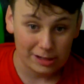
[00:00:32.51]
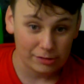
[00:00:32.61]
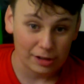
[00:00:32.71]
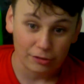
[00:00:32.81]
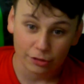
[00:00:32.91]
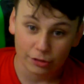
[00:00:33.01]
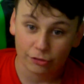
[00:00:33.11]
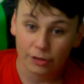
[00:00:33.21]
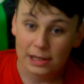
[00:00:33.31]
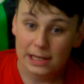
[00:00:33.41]

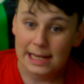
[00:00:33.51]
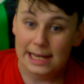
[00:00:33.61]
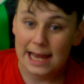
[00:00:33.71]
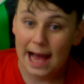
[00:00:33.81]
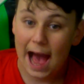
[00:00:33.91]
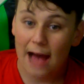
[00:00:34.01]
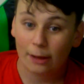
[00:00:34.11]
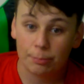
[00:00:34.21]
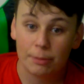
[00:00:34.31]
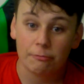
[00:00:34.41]
seasons, has
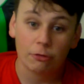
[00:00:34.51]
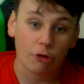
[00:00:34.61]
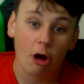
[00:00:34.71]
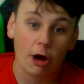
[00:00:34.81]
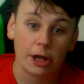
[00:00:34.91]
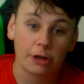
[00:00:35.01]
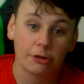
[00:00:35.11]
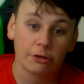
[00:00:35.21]
been retired.